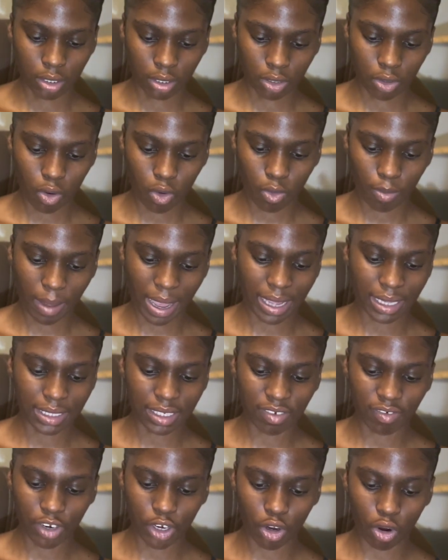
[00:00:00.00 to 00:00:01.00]
Oh, my hands are
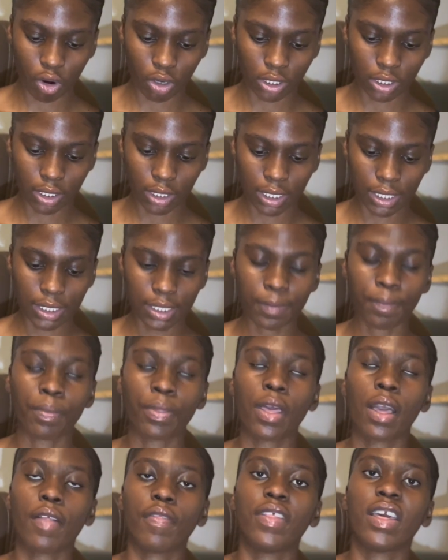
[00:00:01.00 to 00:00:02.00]
very hot. Yes,
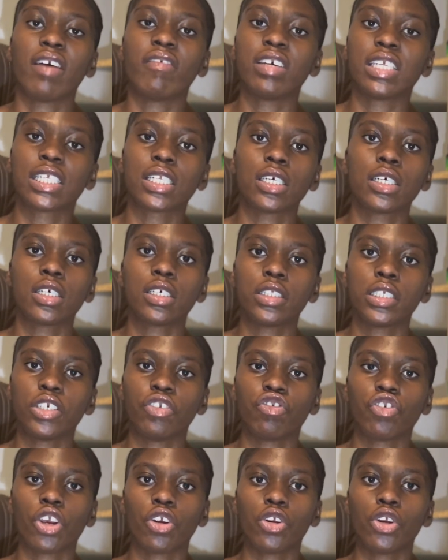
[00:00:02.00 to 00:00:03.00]
they have a single and
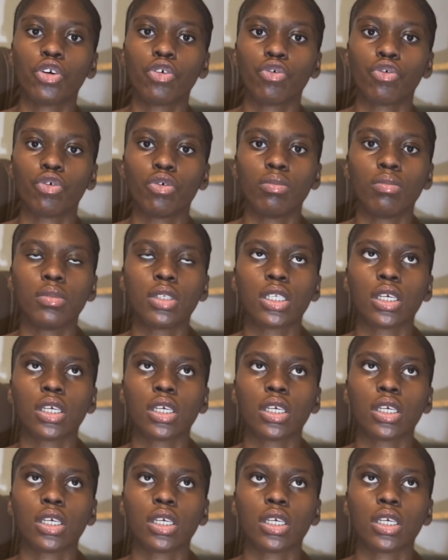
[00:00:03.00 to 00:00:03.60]
sharing rooms.